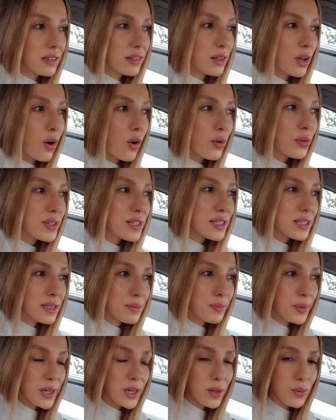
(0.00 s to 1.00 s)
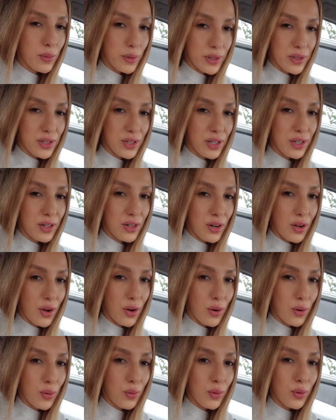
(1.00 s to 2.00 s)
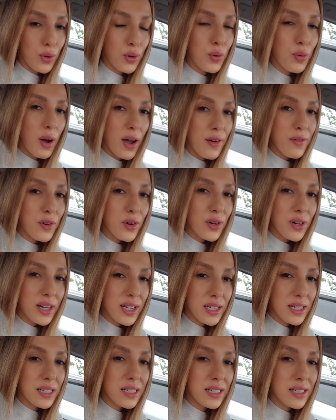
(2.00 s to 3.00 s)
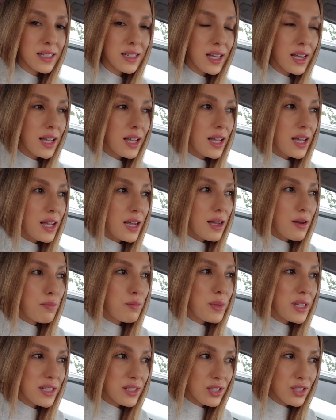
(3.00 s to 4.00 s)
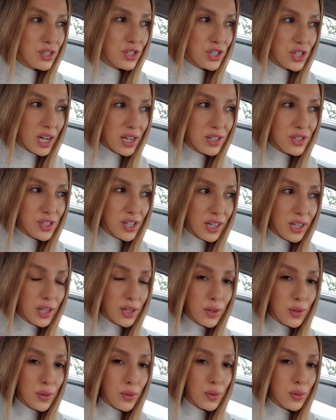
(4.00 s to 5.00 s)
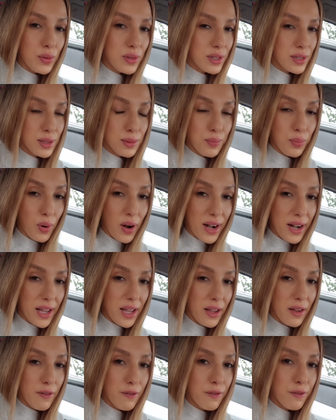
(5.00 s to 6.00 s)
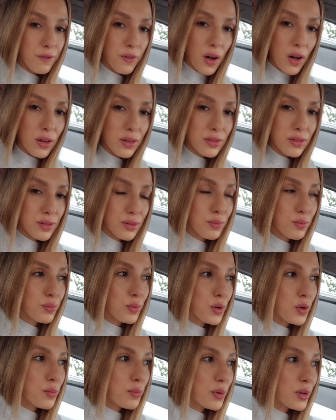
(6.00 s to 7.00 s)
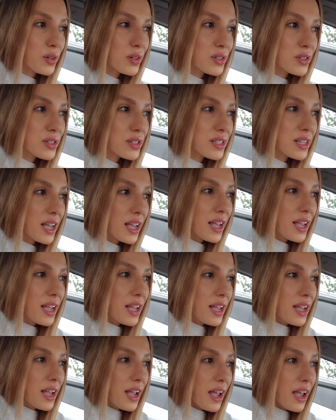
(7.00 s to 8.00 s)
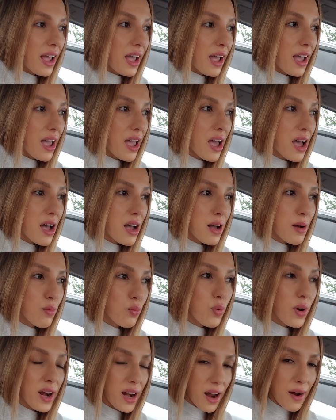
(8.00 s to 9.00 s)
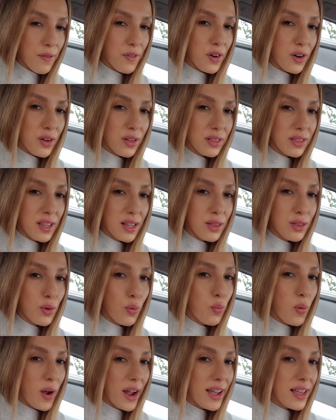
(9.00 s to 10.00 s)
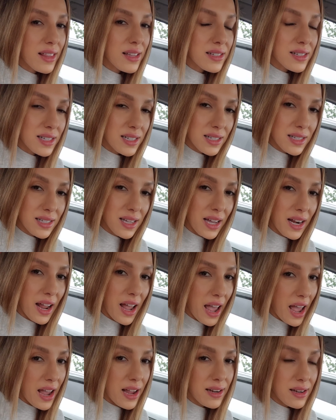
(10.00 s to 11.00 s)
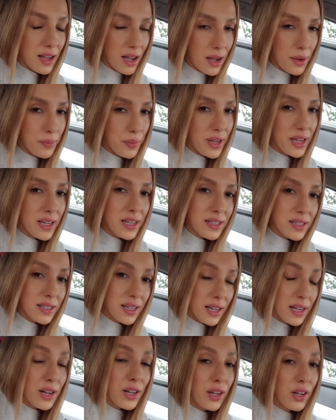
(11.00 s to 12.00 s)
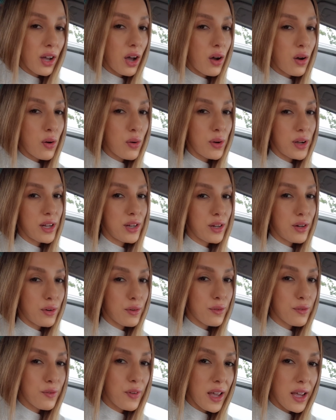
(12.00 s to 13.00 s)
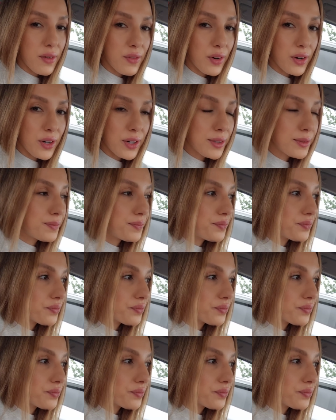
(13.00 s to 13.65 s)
the Holy Spirit wants you to know, whoever is misjudging you, spreading false rumors, whatever, the way this is going to end up, it's going to go in your favor.